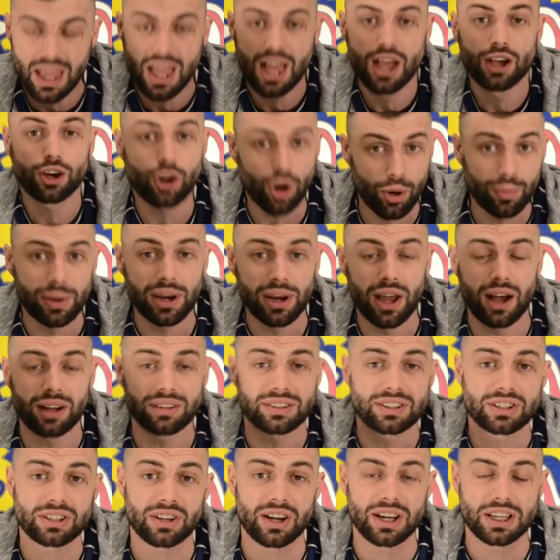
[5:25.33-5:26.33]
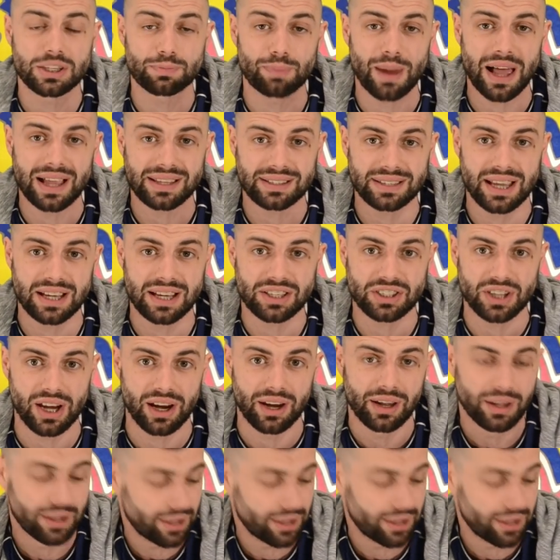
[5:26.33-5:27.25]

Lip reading: Come along to Science Blast next year.